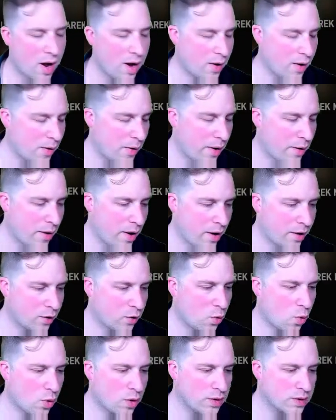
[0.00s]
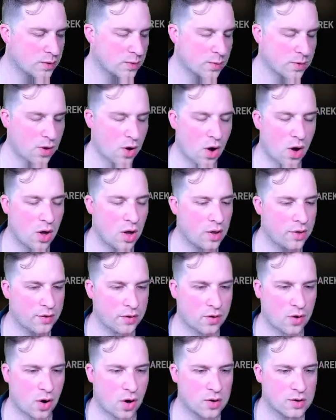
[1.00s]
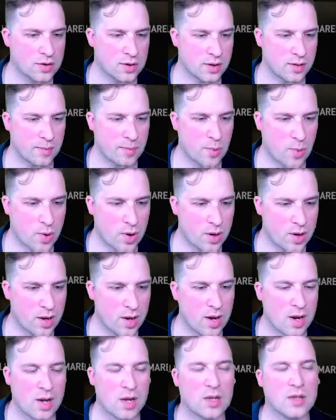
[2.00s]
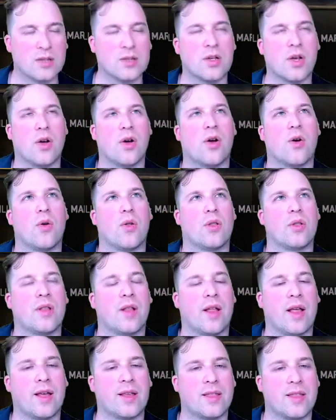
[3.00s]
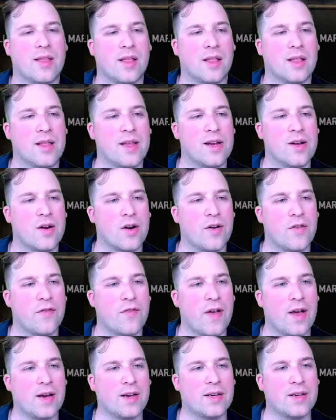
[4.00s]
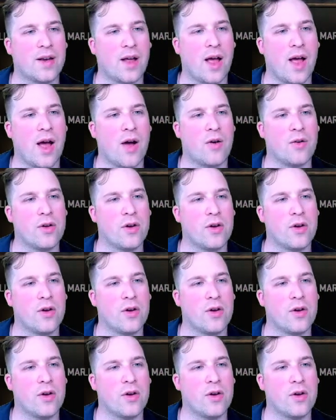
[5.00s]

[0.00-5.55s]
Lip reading: in accordance with all other cards on the board. So like the leader effect, how you're